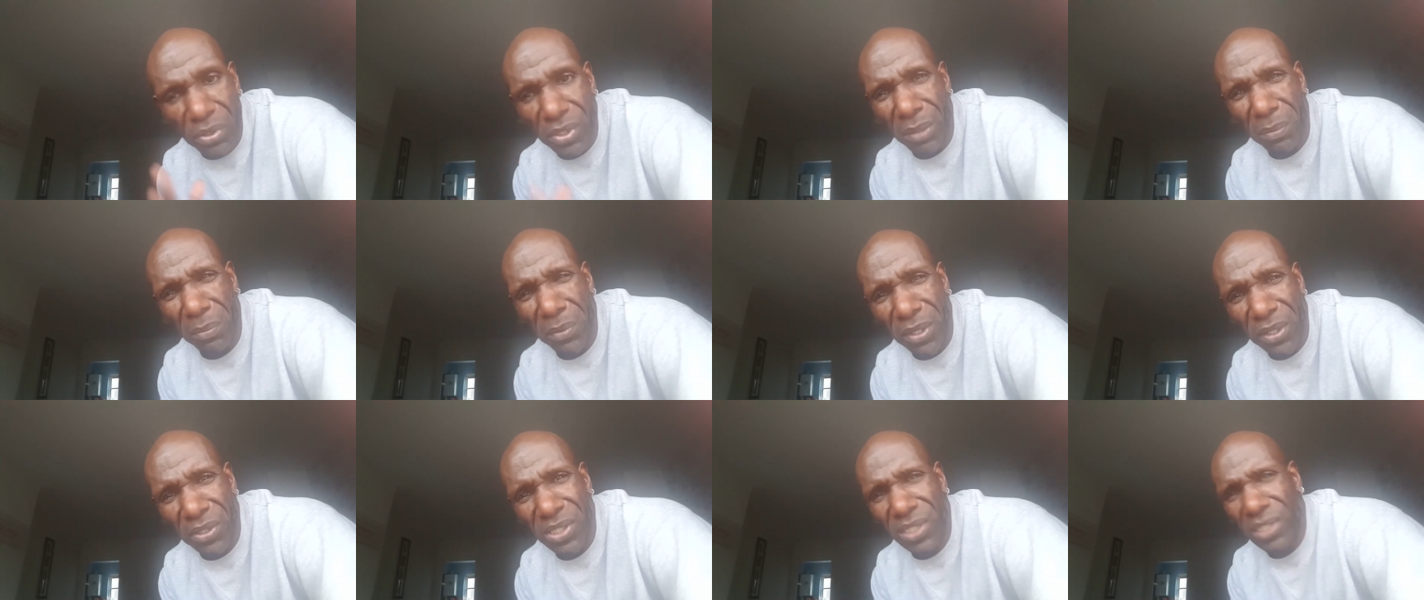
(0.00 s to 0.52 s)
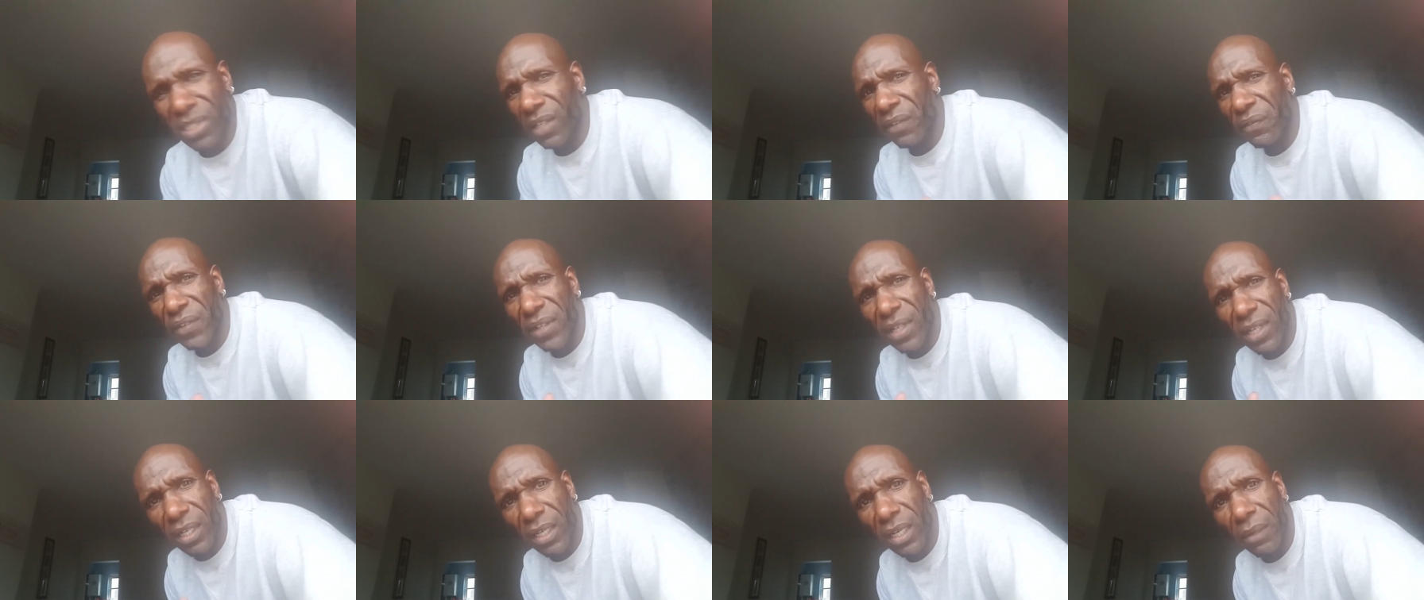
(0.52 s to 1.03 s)
somewhere else because I
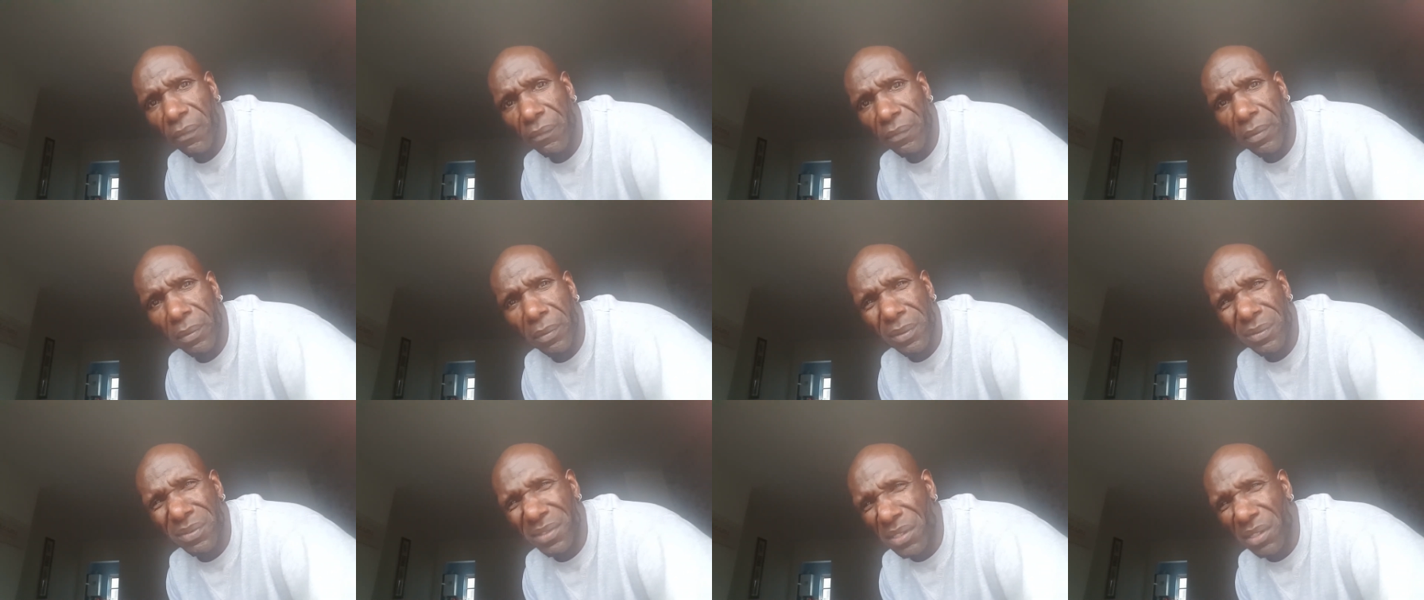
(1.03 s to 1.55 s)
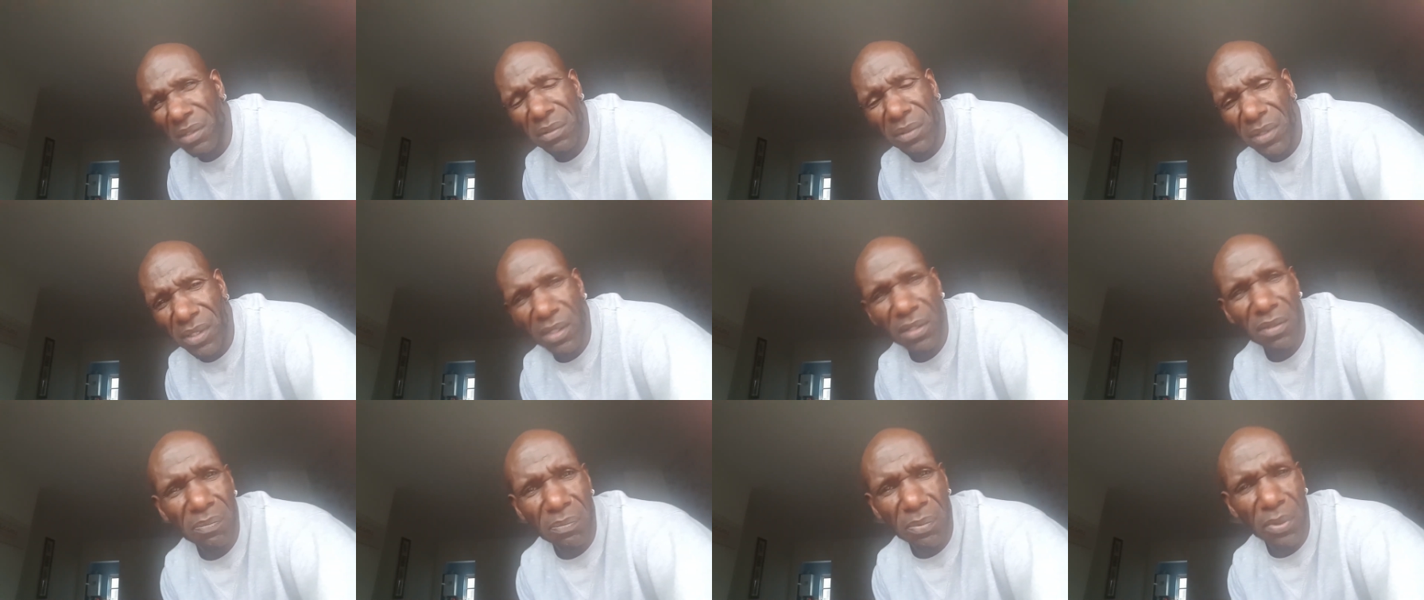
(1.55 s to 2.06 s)
feel uncomfortable? A
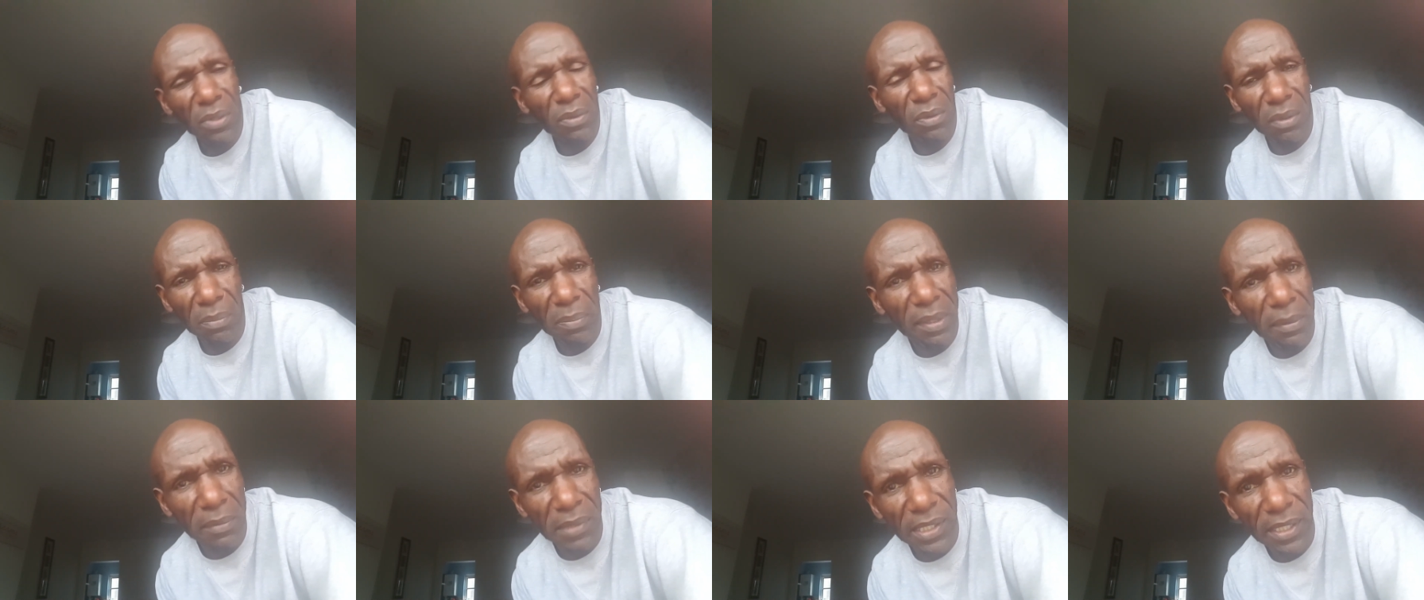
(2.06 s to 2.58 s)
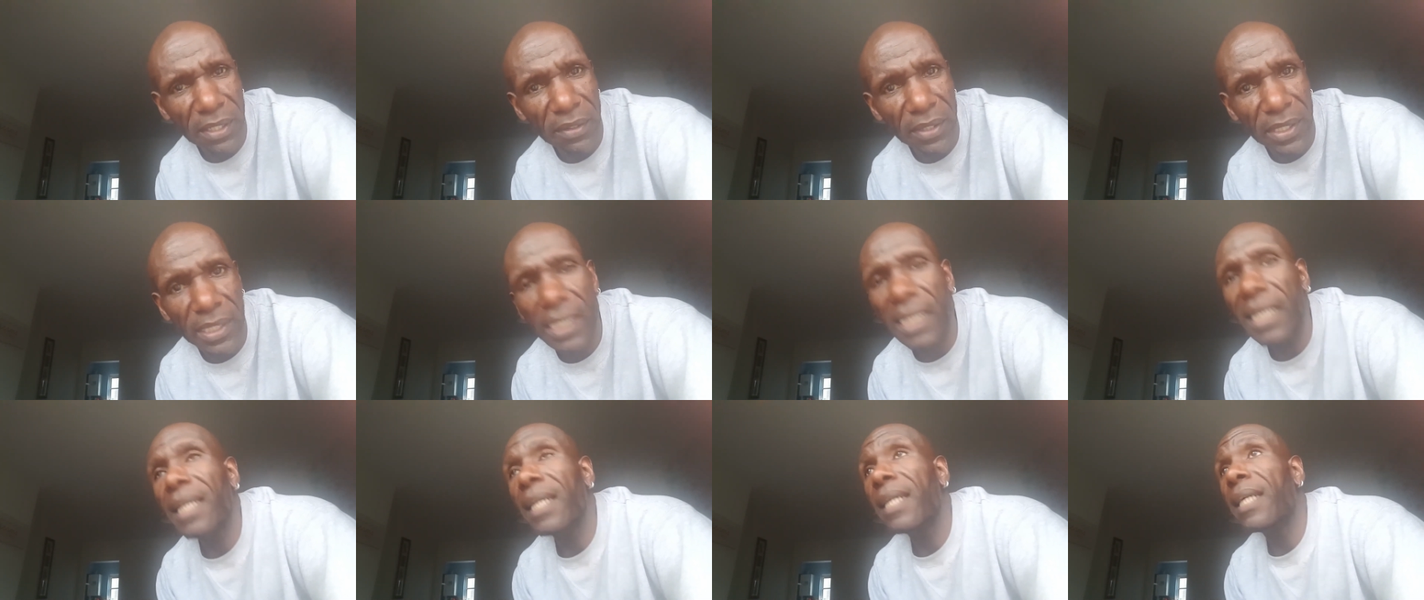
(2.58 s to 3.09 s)
lot of people stare
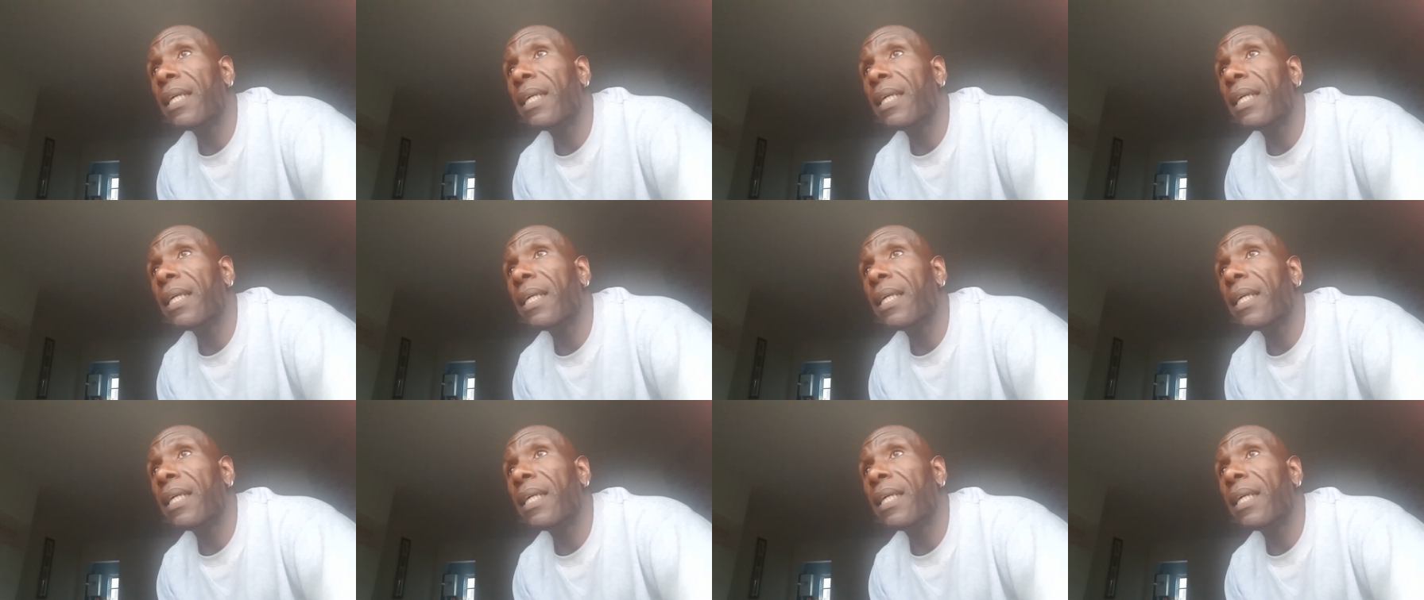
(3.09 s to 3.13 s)
at us.